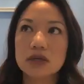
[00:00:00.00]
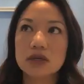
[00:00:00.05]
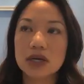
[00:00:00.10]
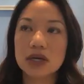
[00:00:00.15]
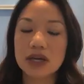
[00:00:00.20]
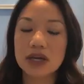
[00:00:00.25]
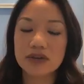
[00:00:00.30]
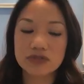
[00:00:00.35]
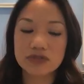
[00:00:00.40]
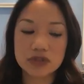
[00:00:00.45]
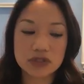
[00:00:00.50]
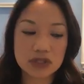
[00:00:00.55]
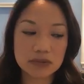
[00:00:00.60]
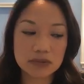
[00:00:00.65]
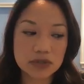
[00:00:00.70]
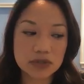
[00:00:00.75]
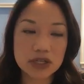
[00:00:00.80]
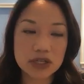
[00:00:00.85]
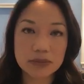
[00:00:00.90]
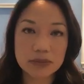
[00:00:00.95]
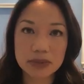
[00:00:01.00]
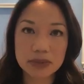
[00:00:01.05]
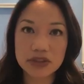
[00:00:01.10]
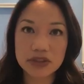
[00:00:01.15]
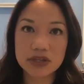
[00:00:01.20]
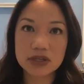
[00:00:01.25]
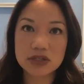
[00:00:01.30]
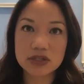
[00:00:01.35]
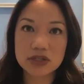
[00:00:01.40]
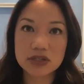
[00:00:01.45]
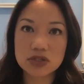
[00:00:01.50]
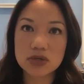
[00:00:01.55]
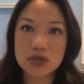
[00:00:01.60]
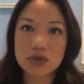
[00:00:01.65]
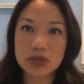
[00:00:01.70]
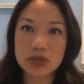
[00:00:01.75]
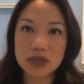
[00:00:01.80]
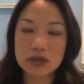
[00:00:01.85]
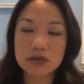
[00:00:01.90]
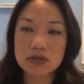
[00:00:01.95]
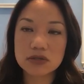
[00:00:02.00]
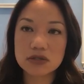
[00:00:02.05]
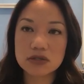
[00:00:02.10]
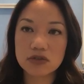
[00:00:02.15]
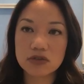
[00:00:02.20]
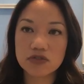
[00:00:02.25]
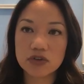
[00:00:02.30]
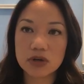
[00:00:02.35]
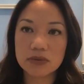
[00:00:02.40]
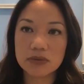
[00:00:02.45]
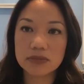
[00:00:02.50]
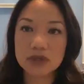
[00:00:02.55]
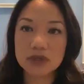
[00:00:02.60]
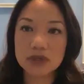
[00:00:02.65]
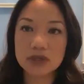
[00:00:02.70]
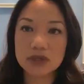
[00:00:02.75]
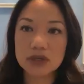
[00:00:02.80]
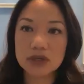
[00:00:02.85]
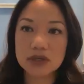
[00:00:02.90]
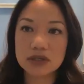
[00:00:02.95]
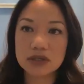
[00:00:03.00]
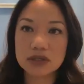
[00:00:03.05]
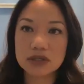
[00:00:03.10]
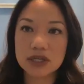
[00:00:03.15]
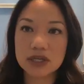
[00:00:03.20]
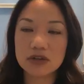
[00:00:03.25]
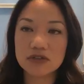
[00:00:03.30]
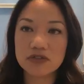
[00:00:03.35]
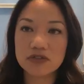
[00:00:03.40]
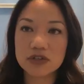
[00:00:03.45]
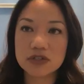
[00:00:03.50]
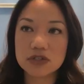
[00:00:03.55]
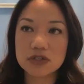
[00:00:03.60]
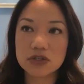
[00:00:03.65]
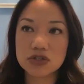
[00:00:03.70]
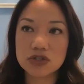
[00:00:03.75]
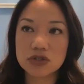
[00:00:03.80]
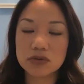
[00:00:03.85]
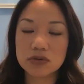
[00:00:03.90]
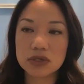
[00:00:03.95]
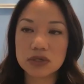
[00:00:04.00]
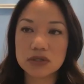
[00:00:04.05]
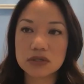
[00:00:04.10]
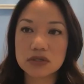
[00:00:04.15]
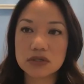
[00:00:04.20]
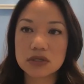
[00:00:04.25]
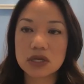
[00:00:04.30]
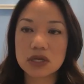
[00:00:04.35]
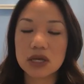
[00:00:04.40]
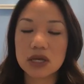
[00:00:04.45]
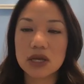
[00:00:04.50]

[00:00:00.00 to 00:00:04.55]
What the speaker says: I have to double check, but I think it's 2 years from the date of its issuance.